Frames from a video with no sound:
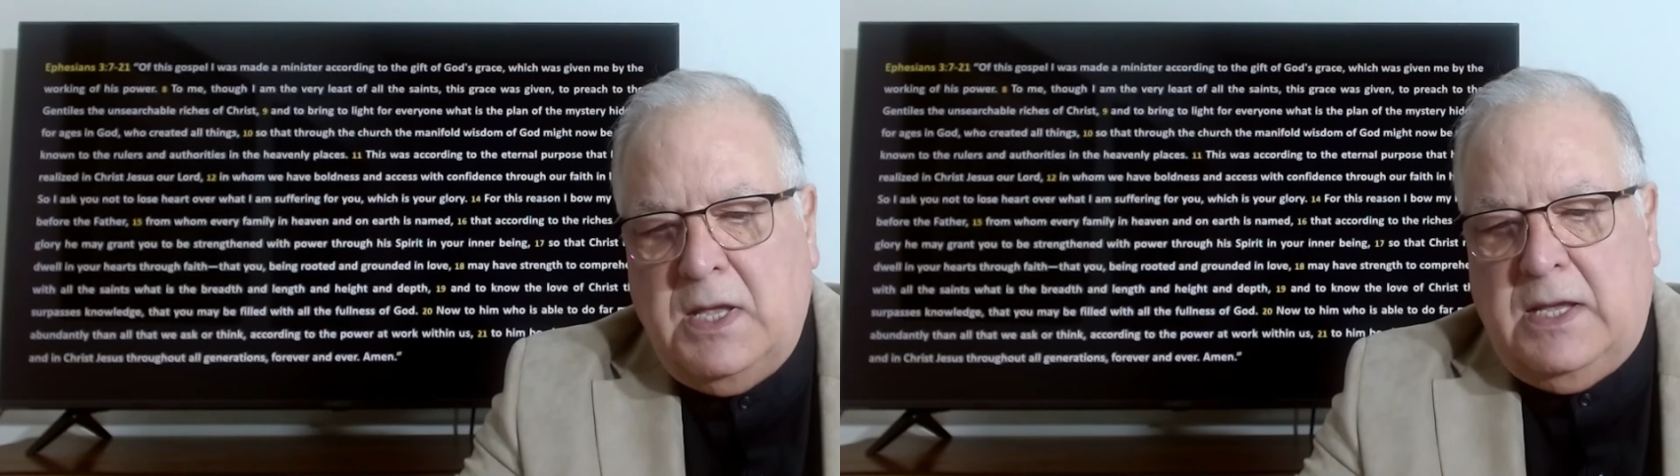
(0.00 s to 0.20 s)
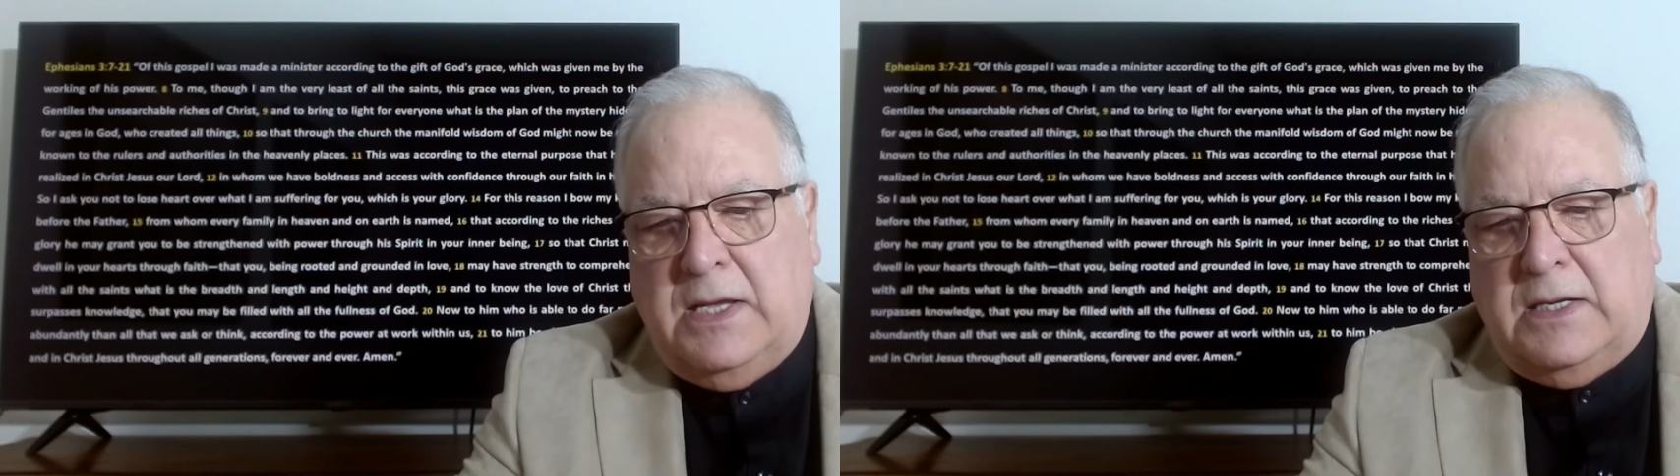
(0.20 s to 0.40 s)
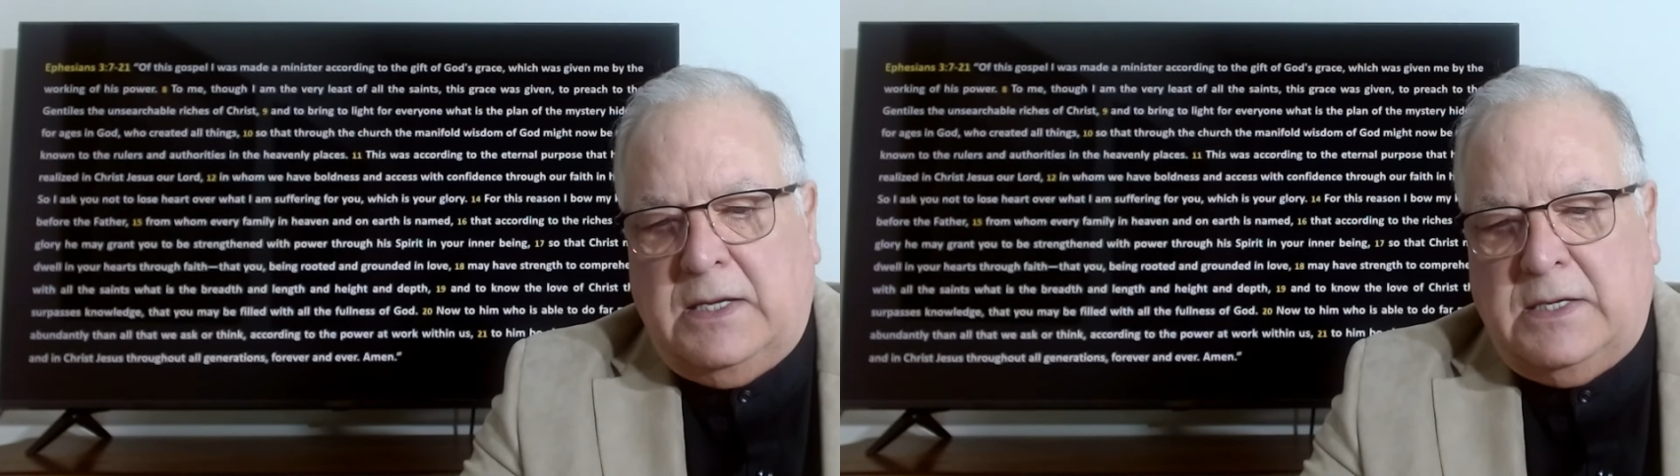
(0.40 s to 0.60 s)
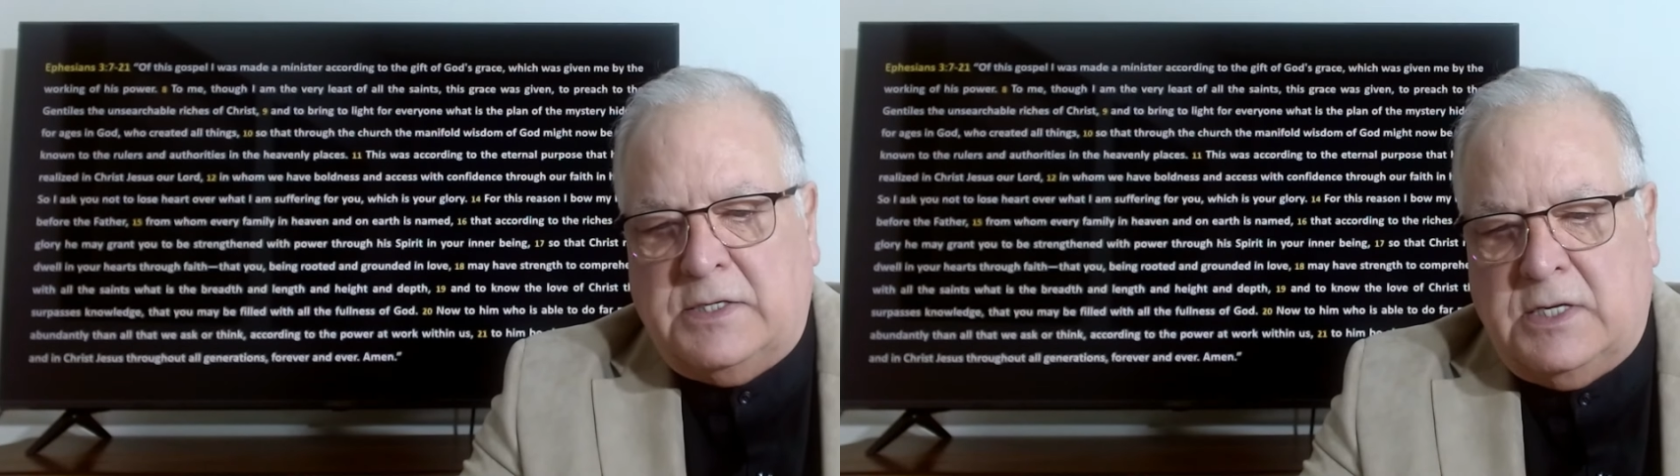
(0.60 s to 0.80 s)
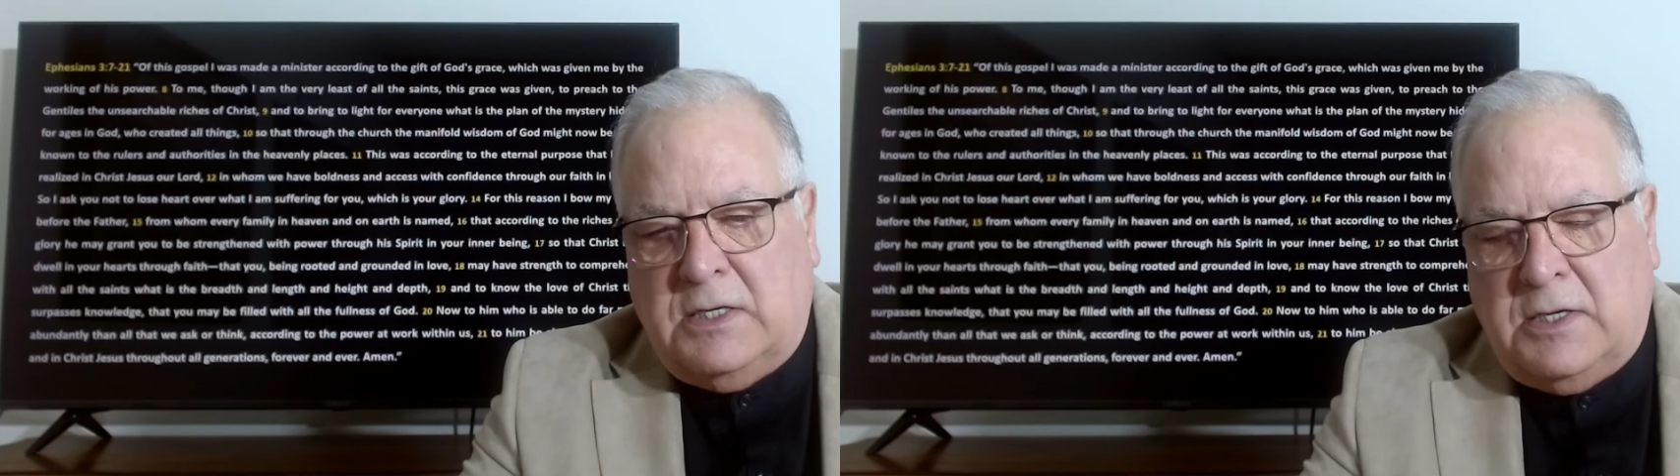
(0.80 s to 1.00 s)
it
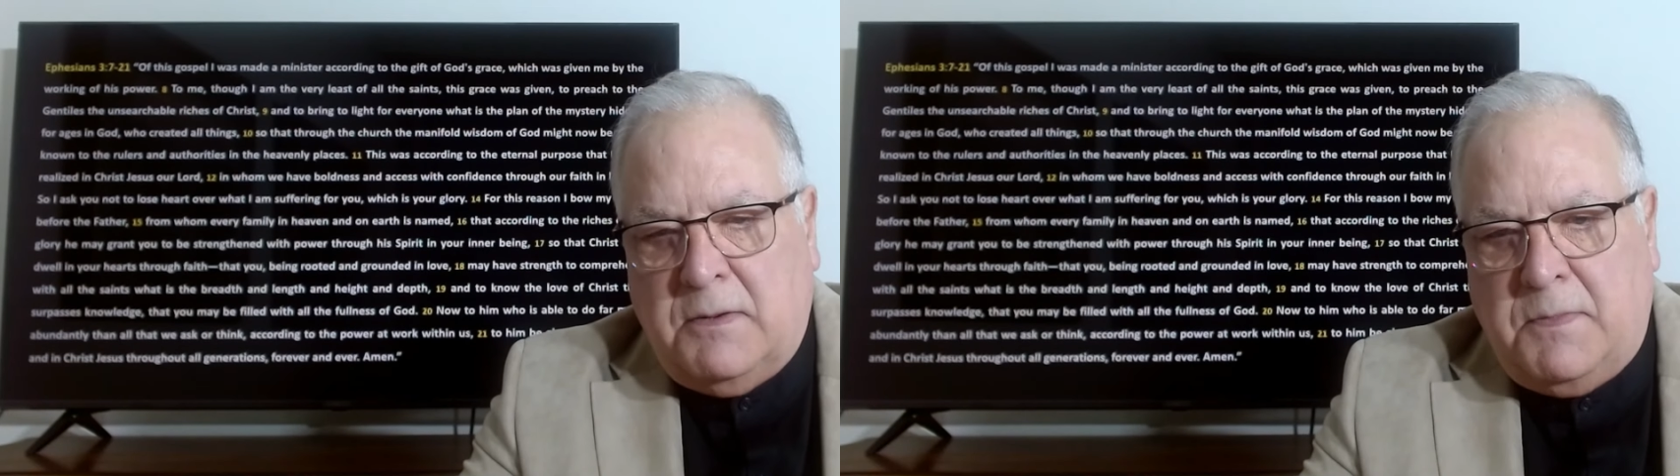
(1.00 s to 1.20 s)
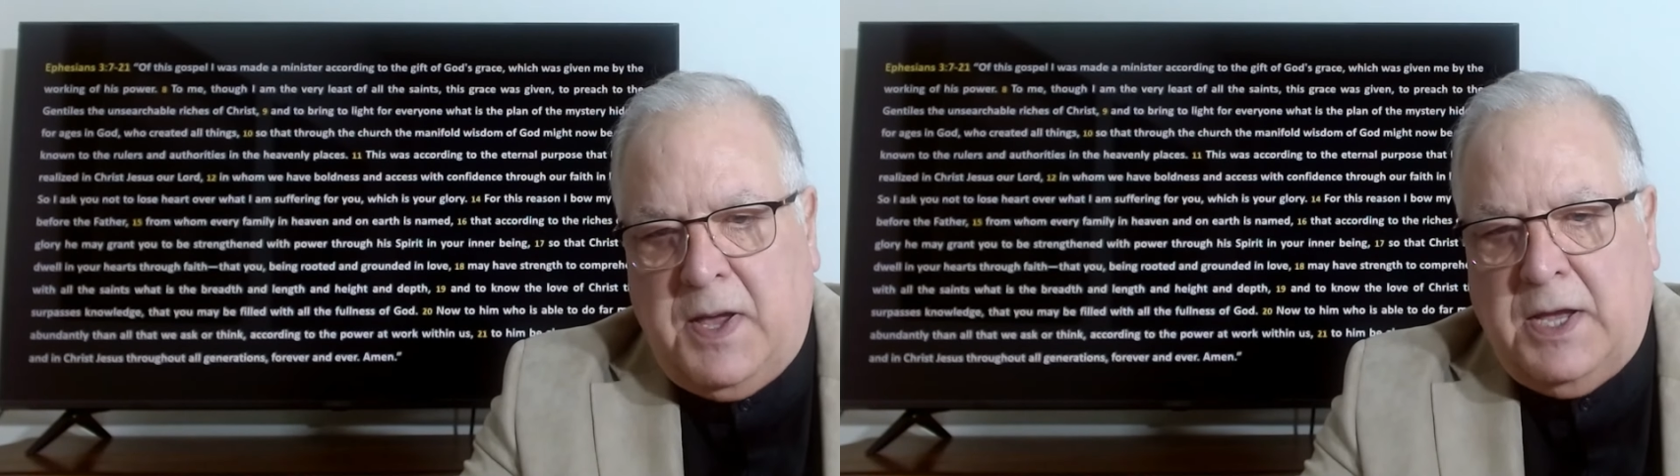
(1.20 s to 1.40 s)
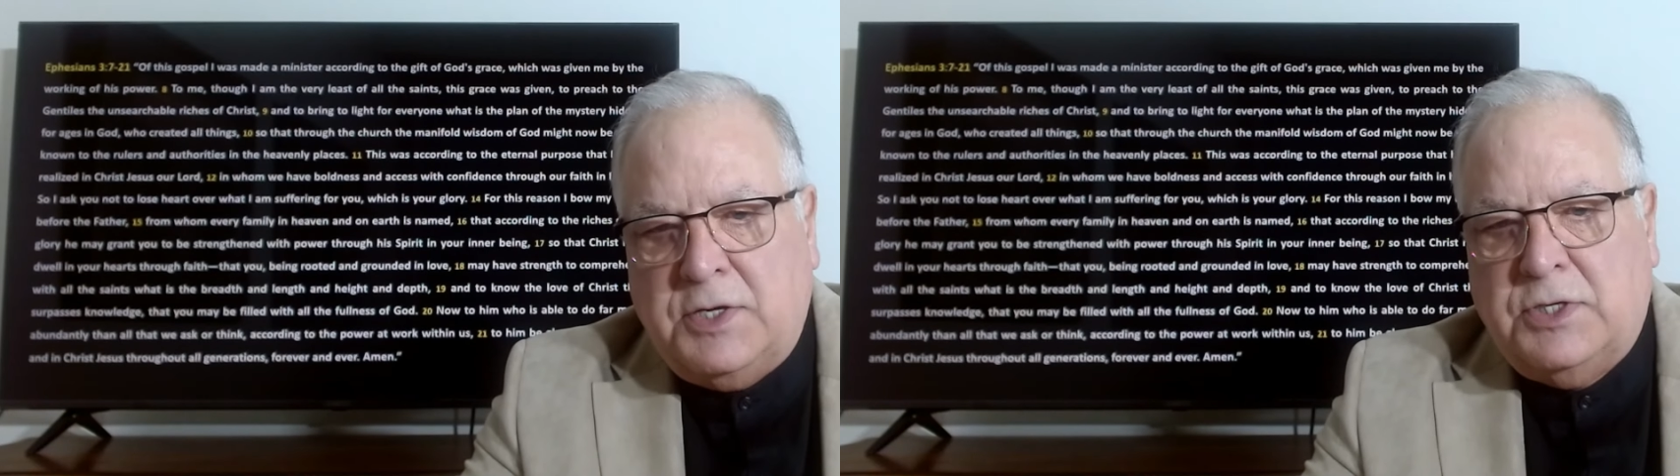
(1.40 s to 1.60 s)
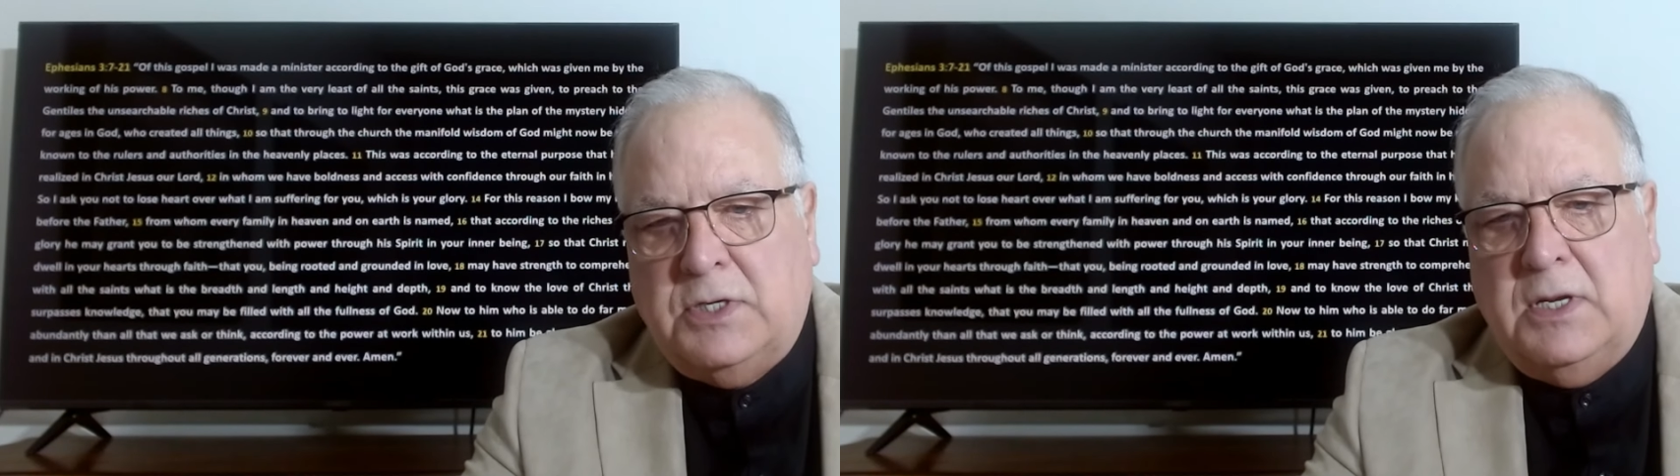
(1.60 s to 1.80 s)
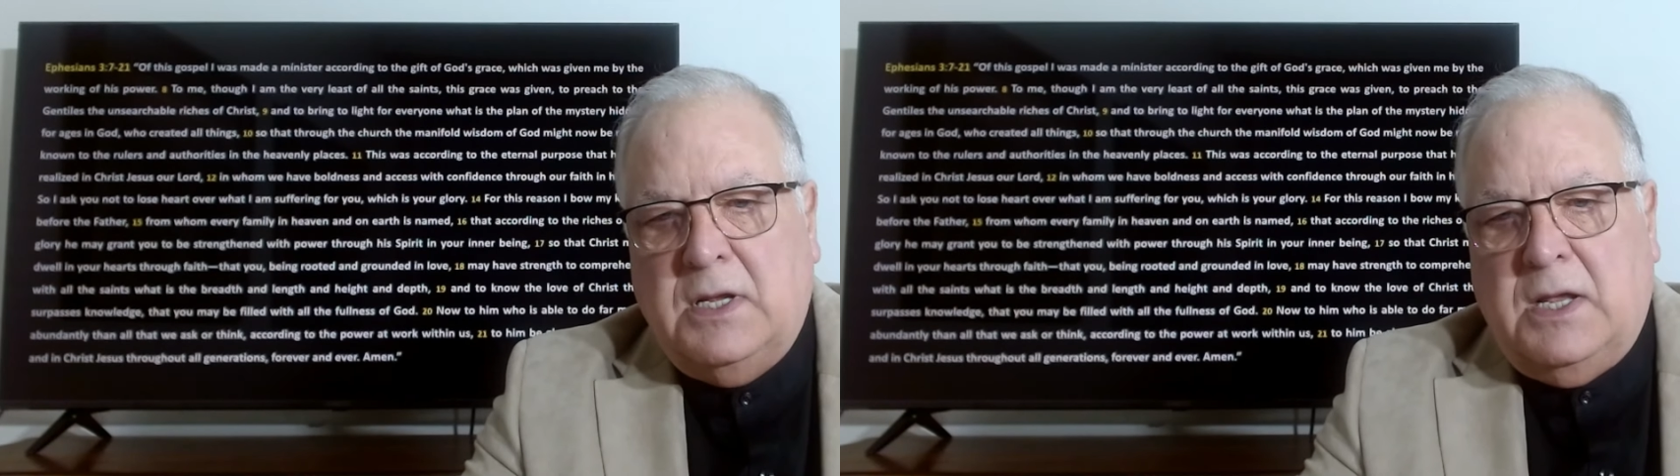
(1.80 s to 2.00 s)
is in
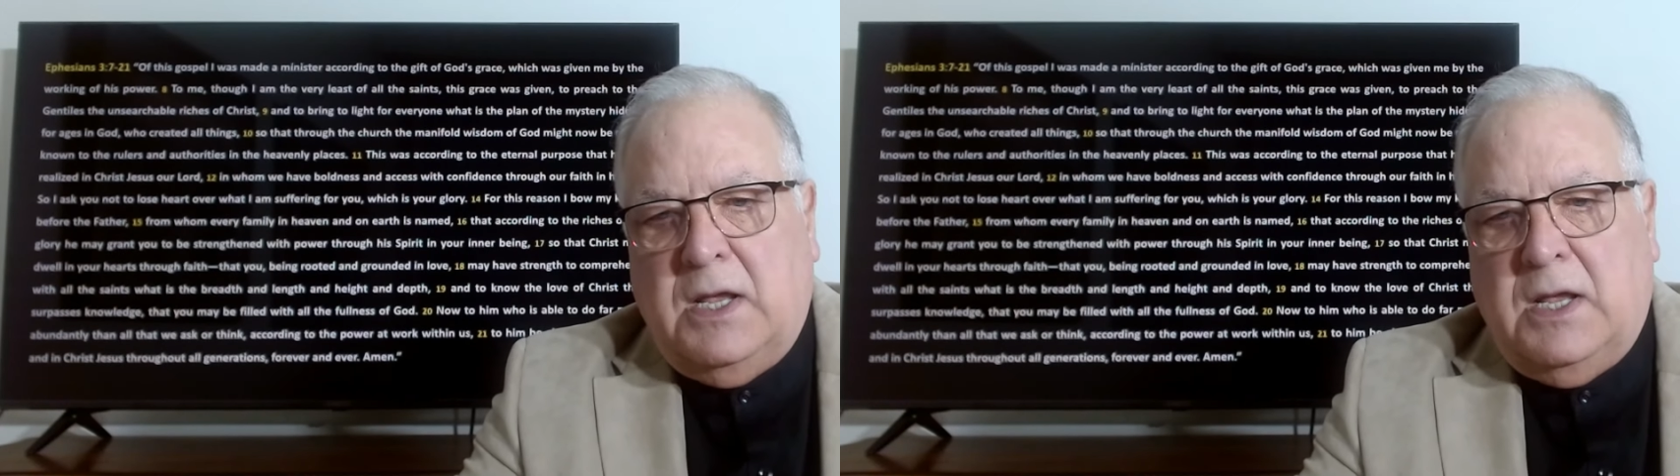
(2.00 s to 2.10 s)
compassion,